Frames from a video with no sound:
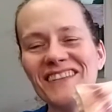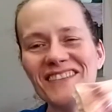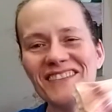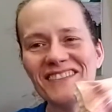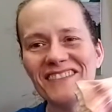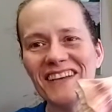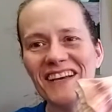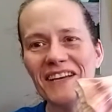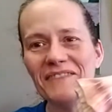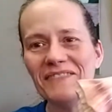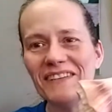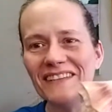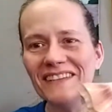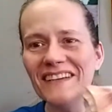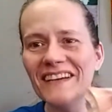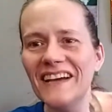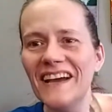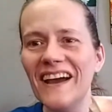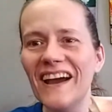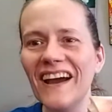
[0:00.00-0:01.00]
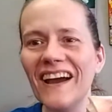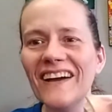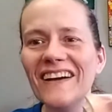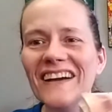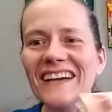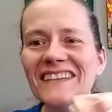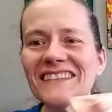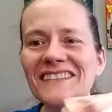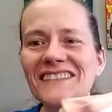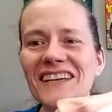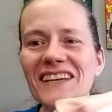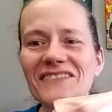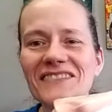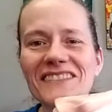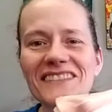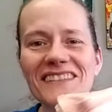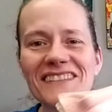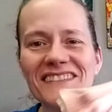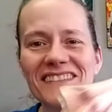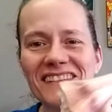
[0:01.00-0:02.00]
there's Simon. All right,
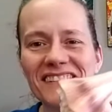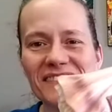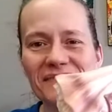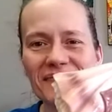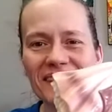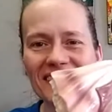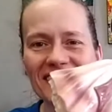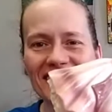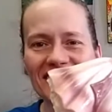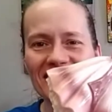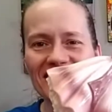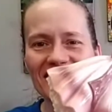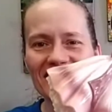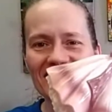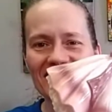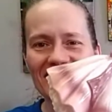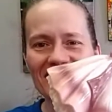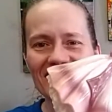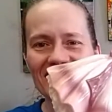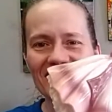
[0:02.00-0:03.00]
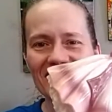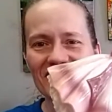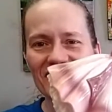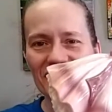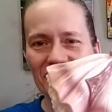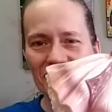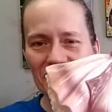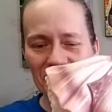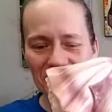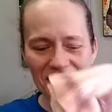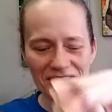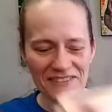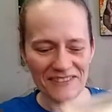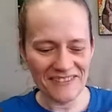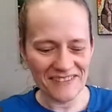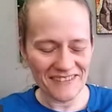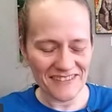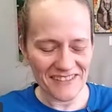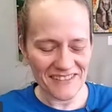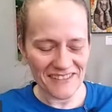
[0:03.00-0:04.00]
Simon says, let's make a deal. It is
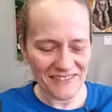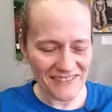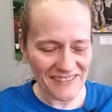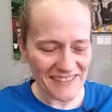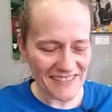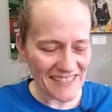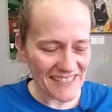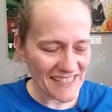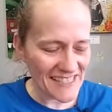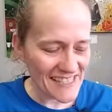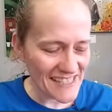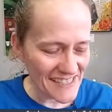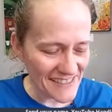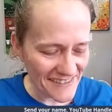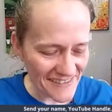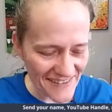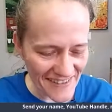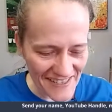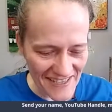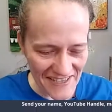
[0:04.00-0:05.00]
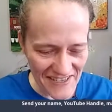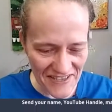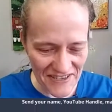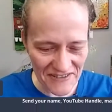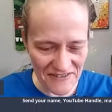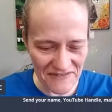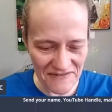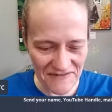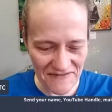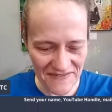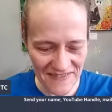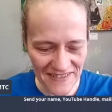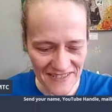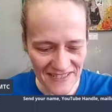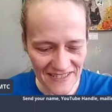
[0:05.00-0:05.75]
yours, letter D. Thank you.